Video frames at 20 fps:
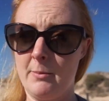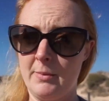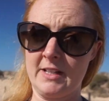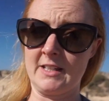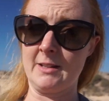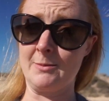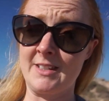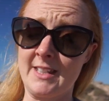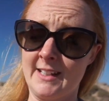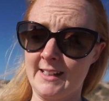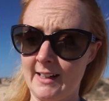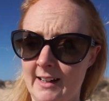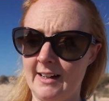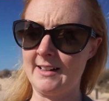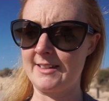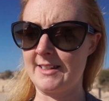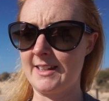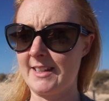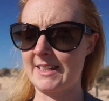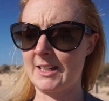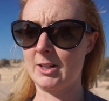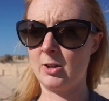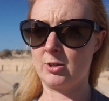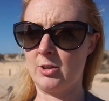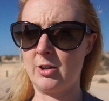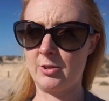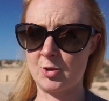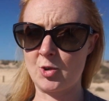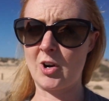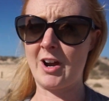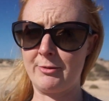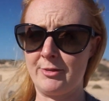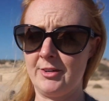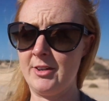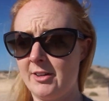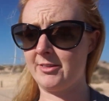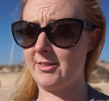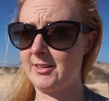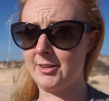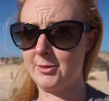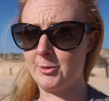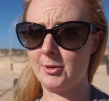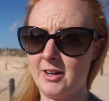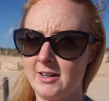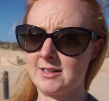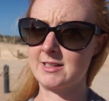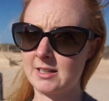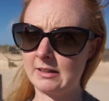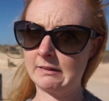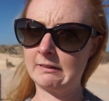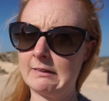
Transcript: be some sea lions, so it's a long old drive for nothing otherwise.